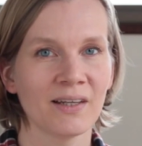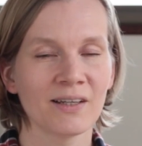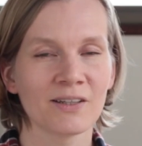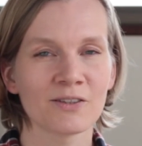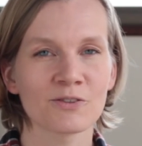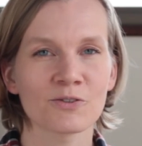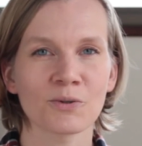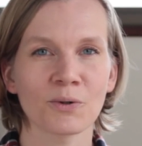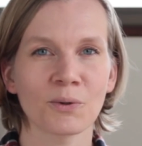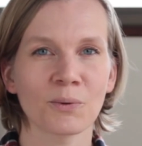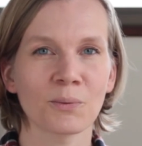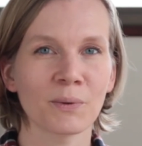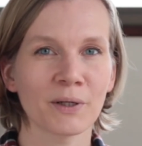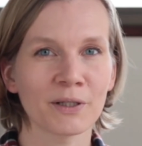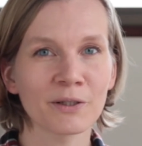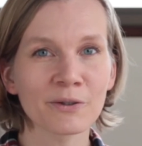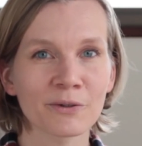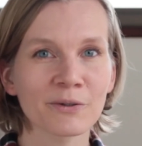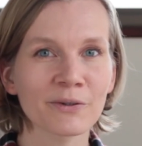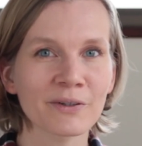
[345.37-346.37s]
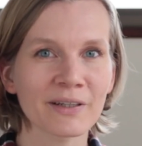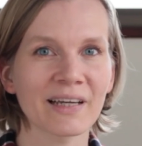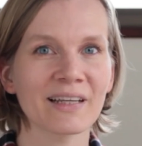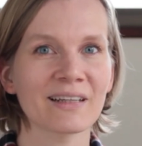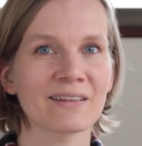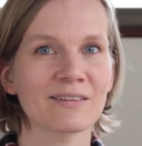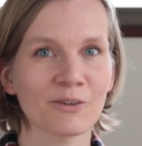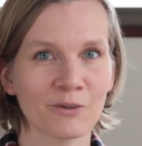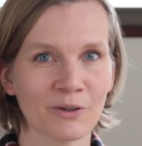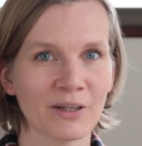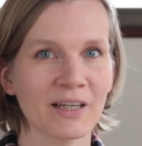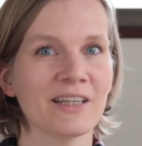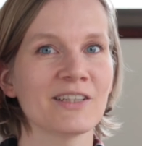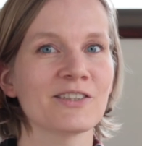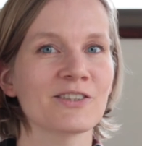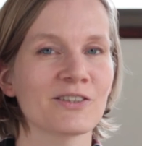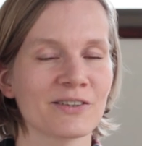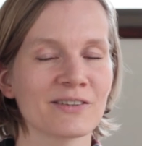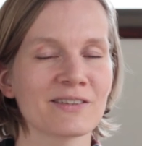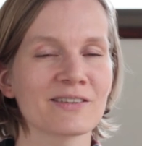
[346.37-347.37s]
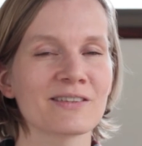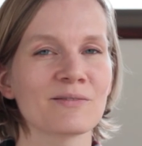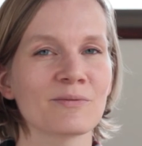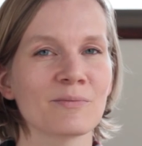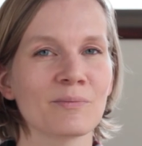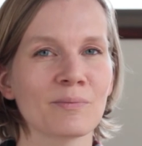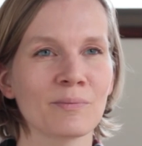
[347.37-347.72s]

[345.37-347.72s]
So when you look at locations,